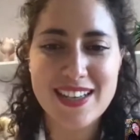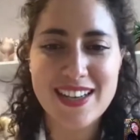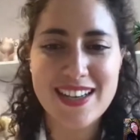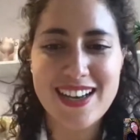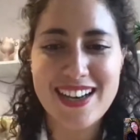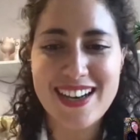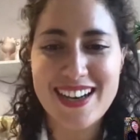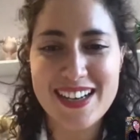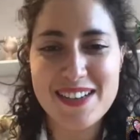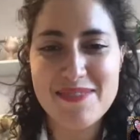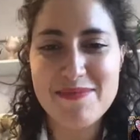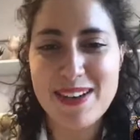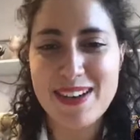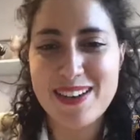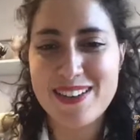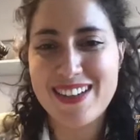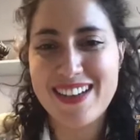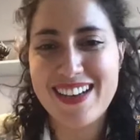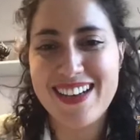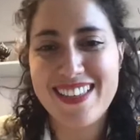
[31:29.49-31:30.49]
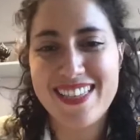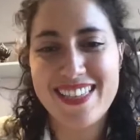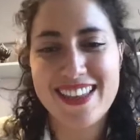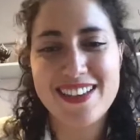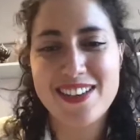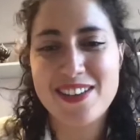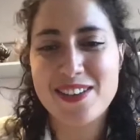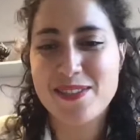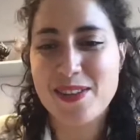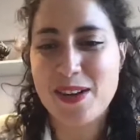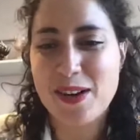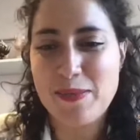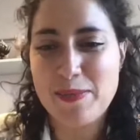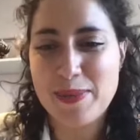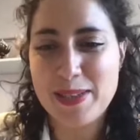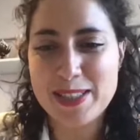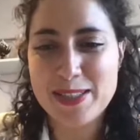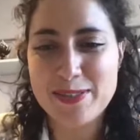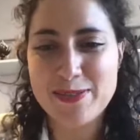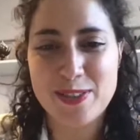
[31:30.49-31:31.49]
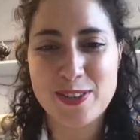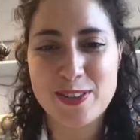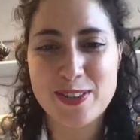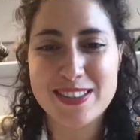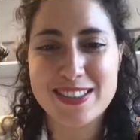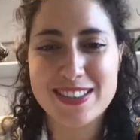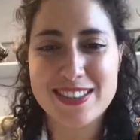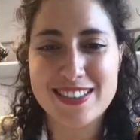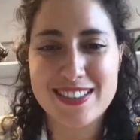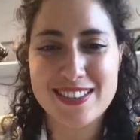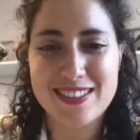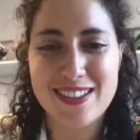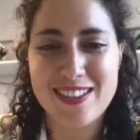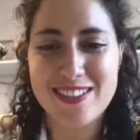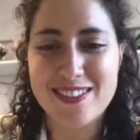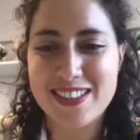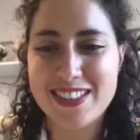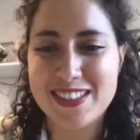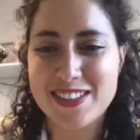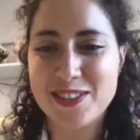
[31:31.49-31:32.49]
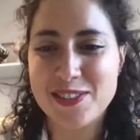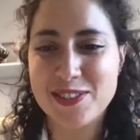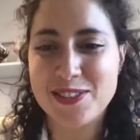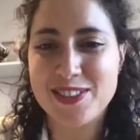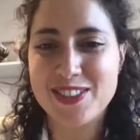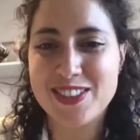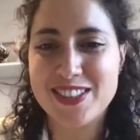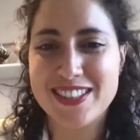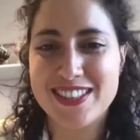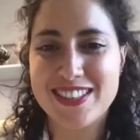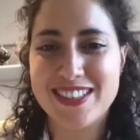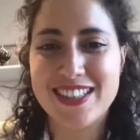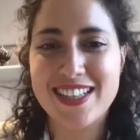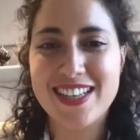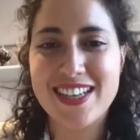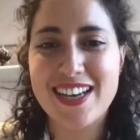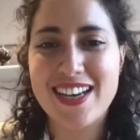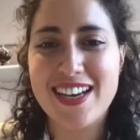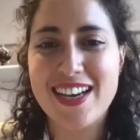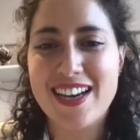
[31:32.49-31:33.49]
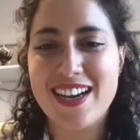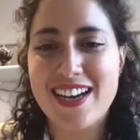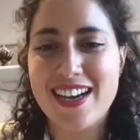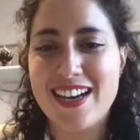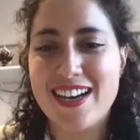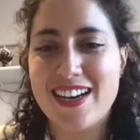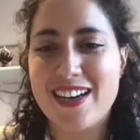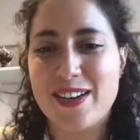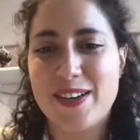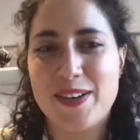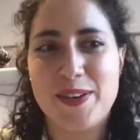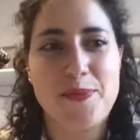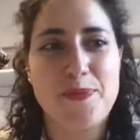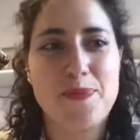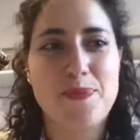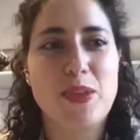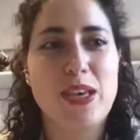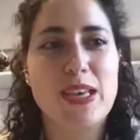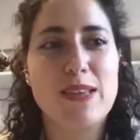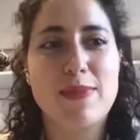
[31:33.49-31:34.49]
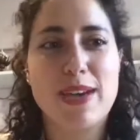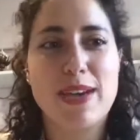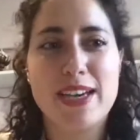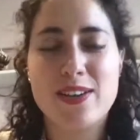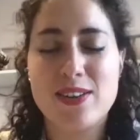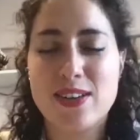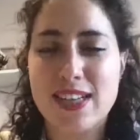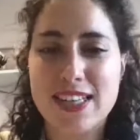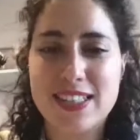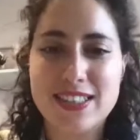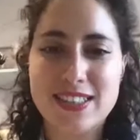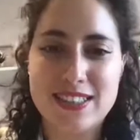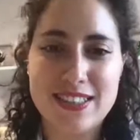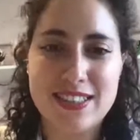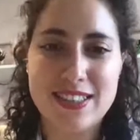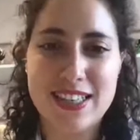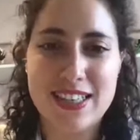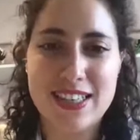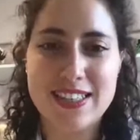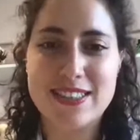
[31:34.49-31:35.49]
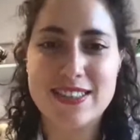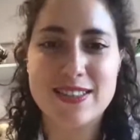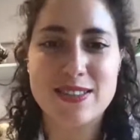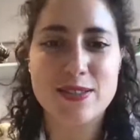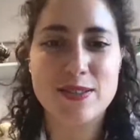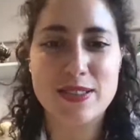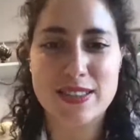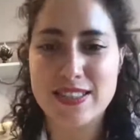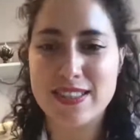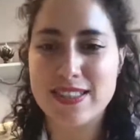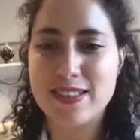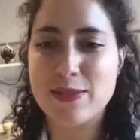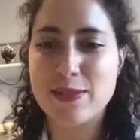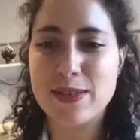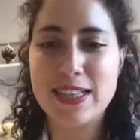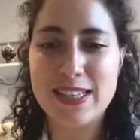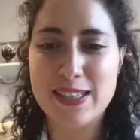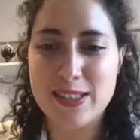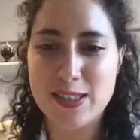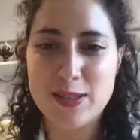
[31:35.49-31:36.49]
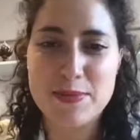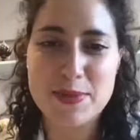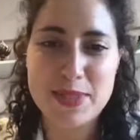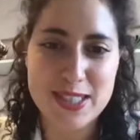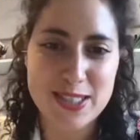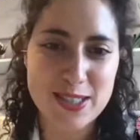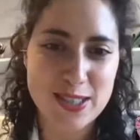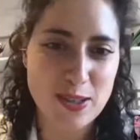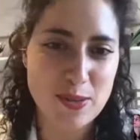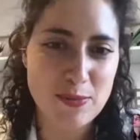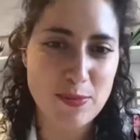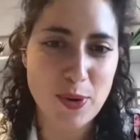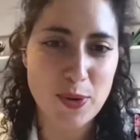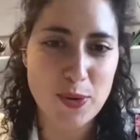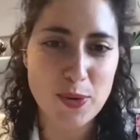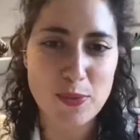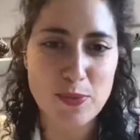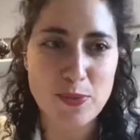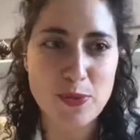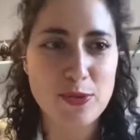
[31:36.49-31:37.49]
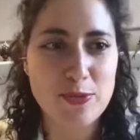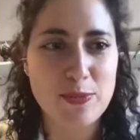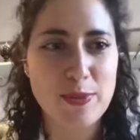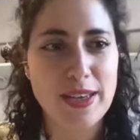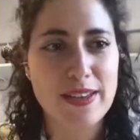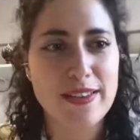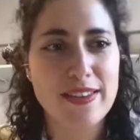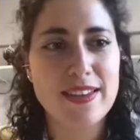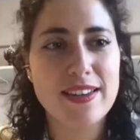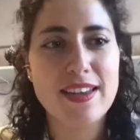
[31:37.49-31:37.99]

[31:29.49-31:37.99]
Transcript: Hi, Paola. Thank you very much for this lovely introduction. In my collection, it's really an obsession about movement